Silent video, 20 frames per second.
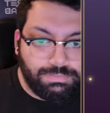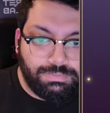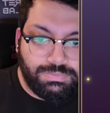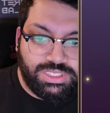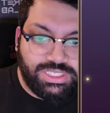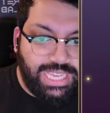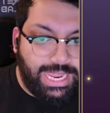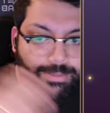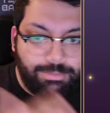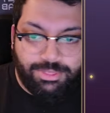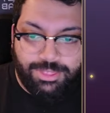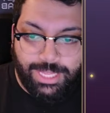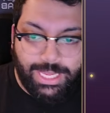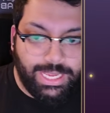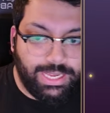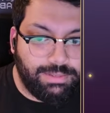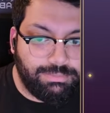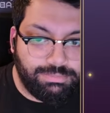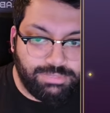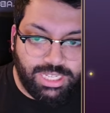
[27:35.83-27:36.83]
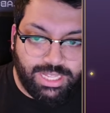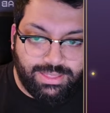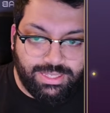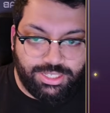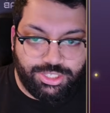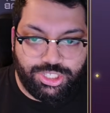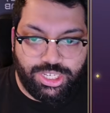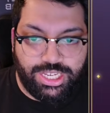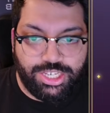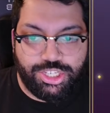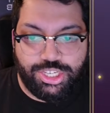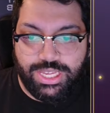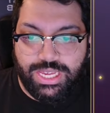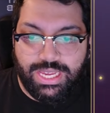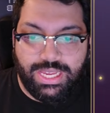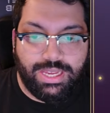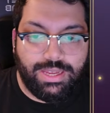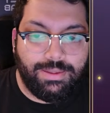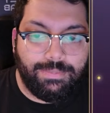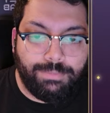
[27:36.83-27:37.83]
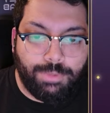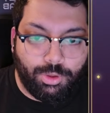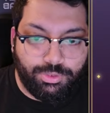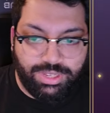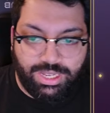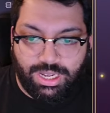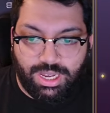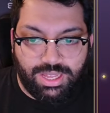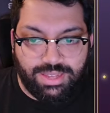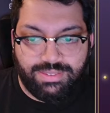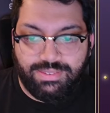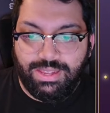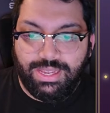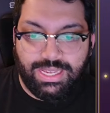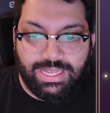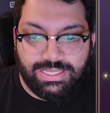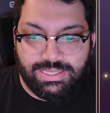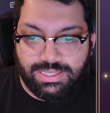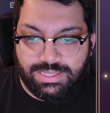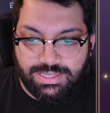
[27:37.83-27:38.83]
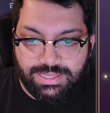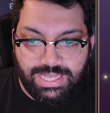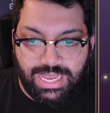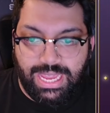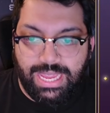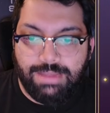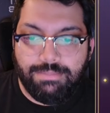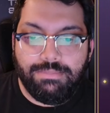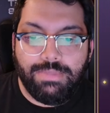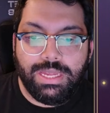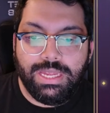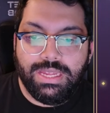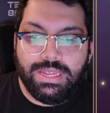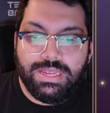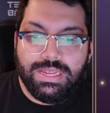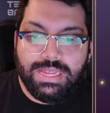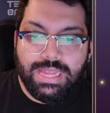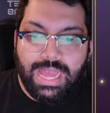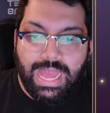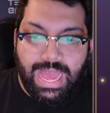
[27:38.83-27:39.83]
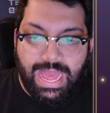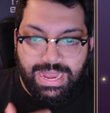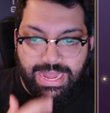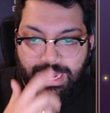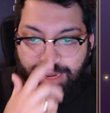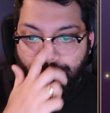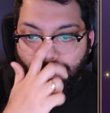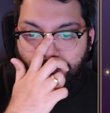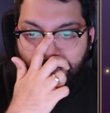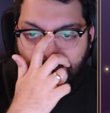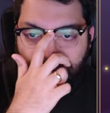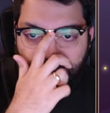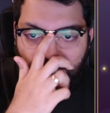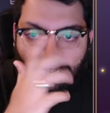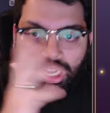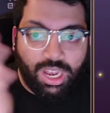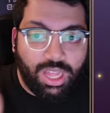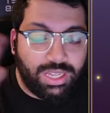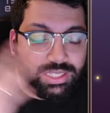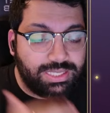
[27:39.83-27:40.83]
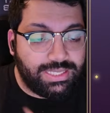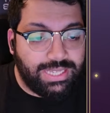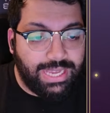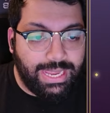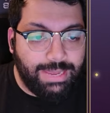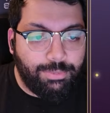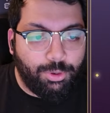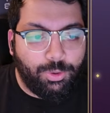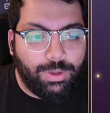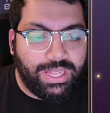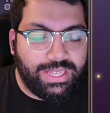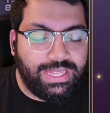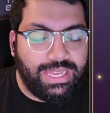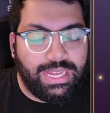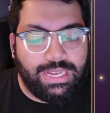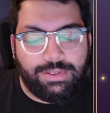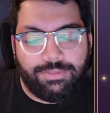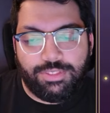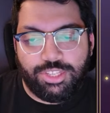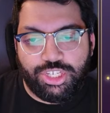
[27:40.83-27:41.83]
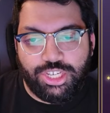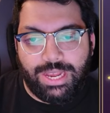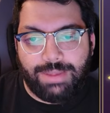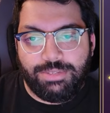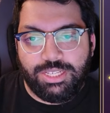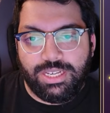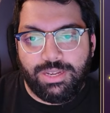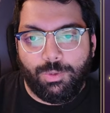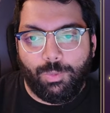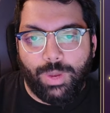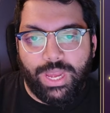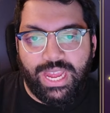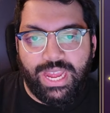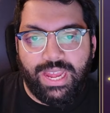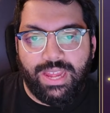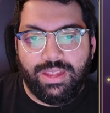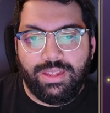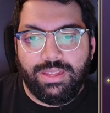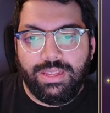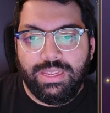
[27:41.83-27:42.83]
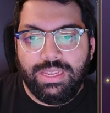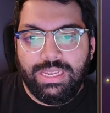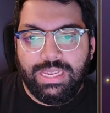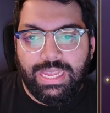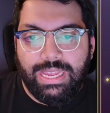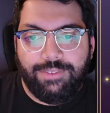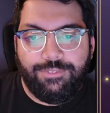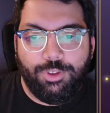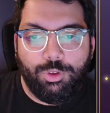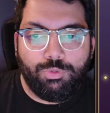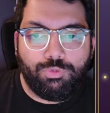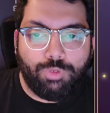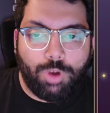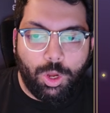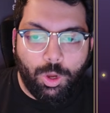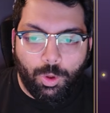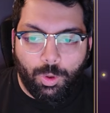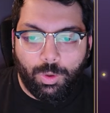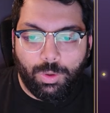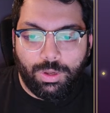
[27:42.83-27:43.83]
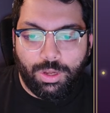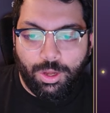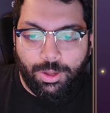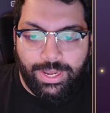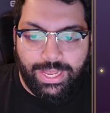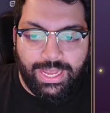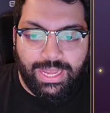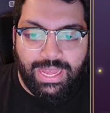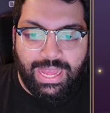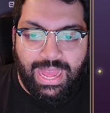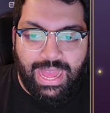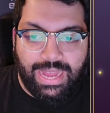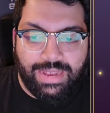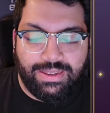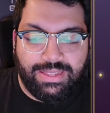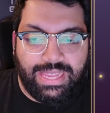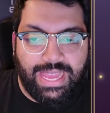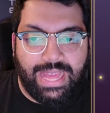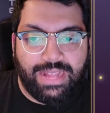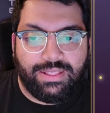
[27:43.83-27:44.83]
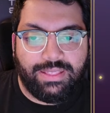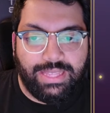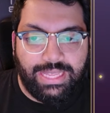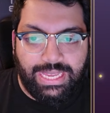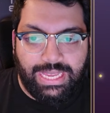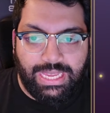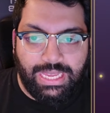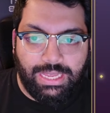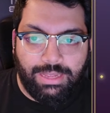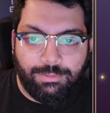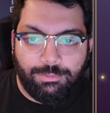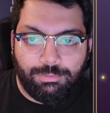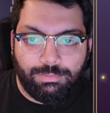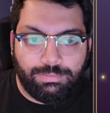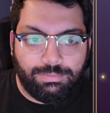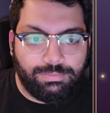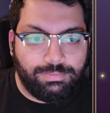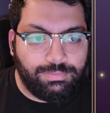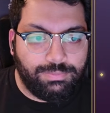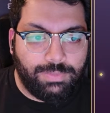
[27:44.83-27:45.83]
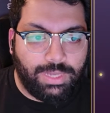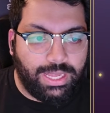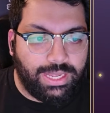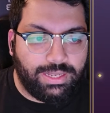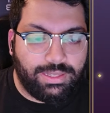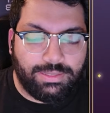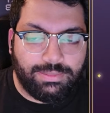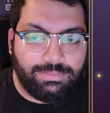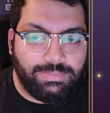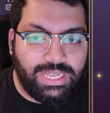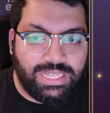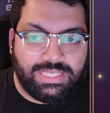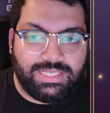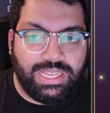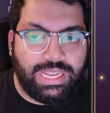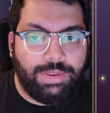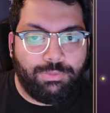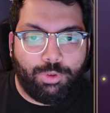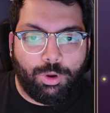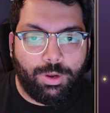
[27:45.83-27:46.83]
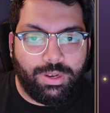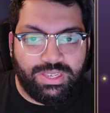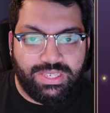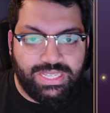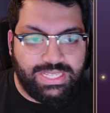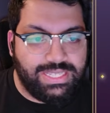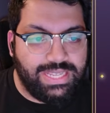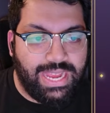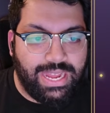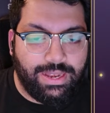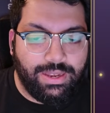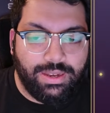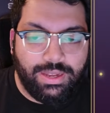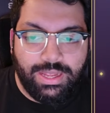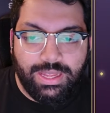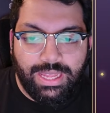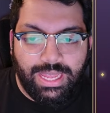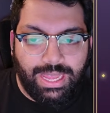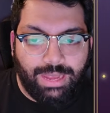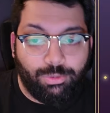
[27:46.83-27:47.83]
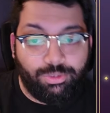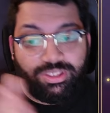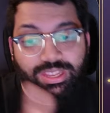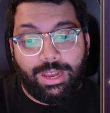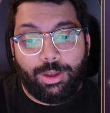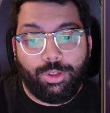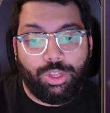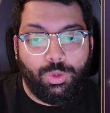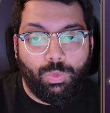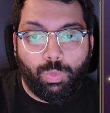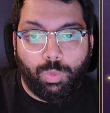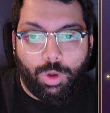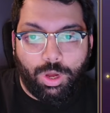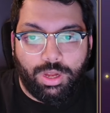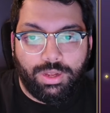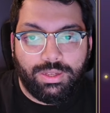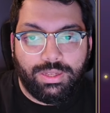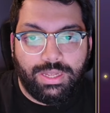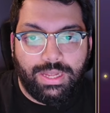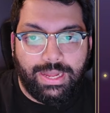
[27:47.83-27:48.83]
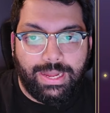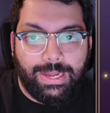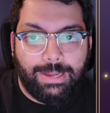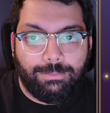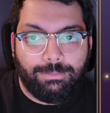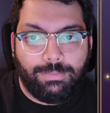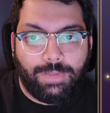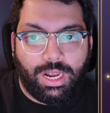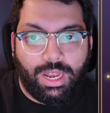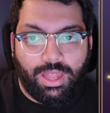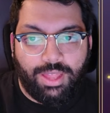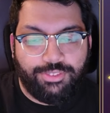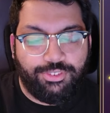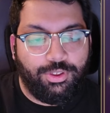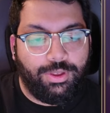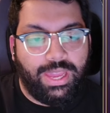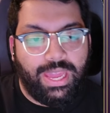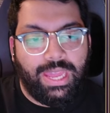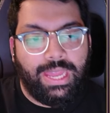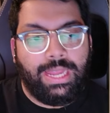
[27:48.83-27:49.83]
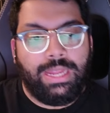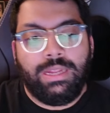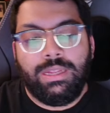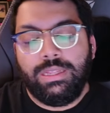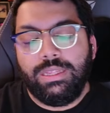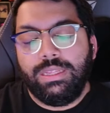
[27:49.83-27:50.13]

Same thing, nothing's changed here. Multi-classing is the same. And then we have the class table at the end of the chapter, where if you roll on it and get the, like, let's say you roll a d10, it will tell you what class you're getting.